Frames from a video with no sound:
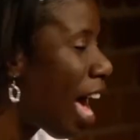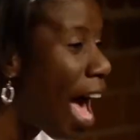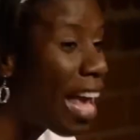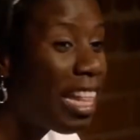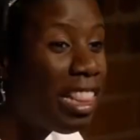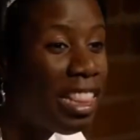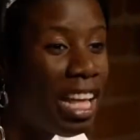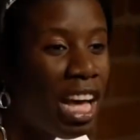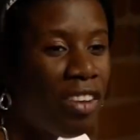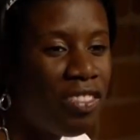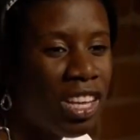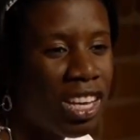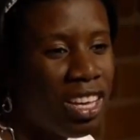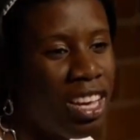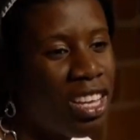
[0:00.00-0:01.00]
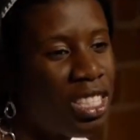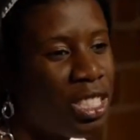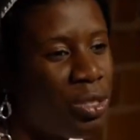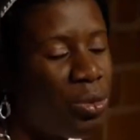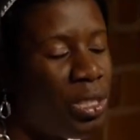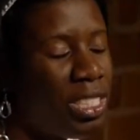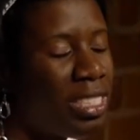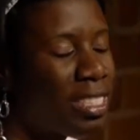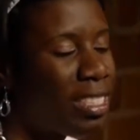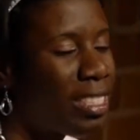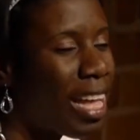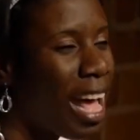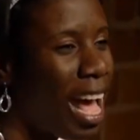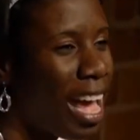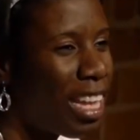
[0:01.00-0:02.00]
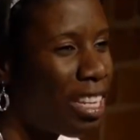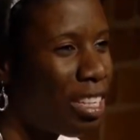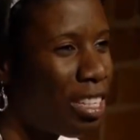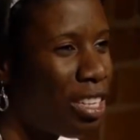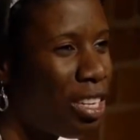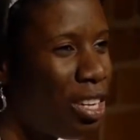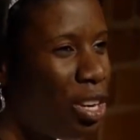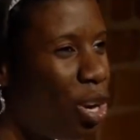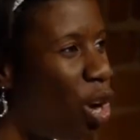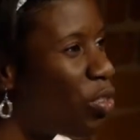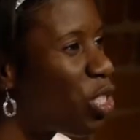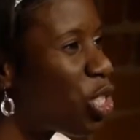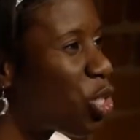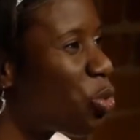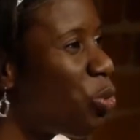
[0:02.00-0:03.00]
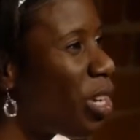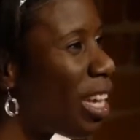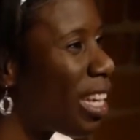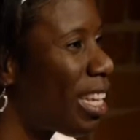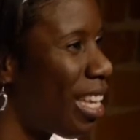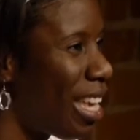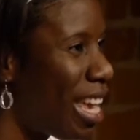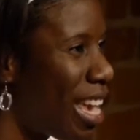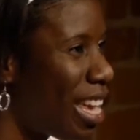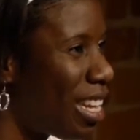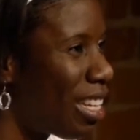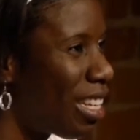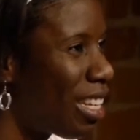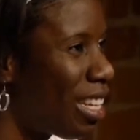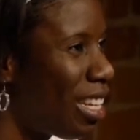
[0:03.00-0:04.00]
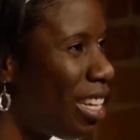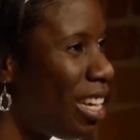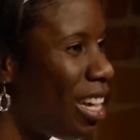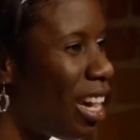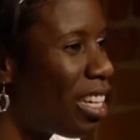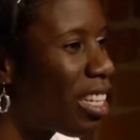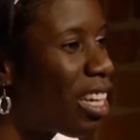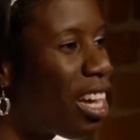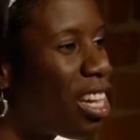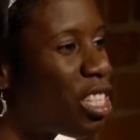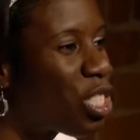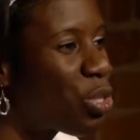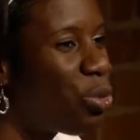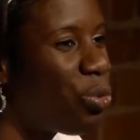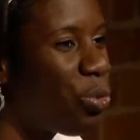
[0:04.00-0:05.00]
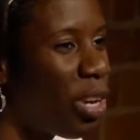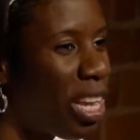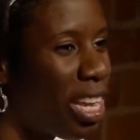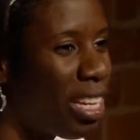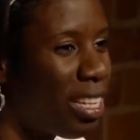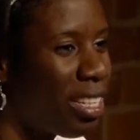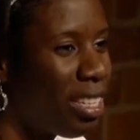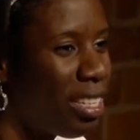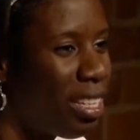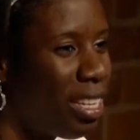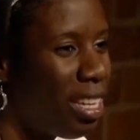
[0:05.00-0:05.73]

I love the countryside of sugar cane and country rain.